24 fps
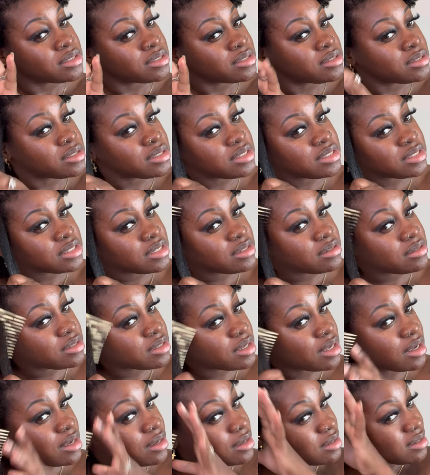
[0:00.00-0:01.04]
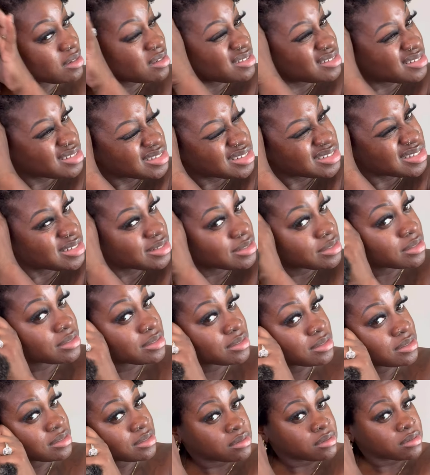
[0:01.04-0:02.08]
on the safe side.
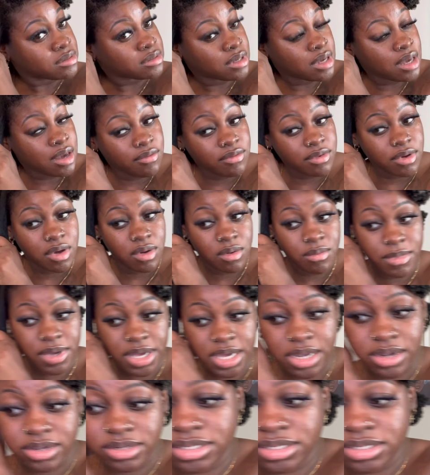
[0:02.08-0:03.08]
Haven't combed my hair in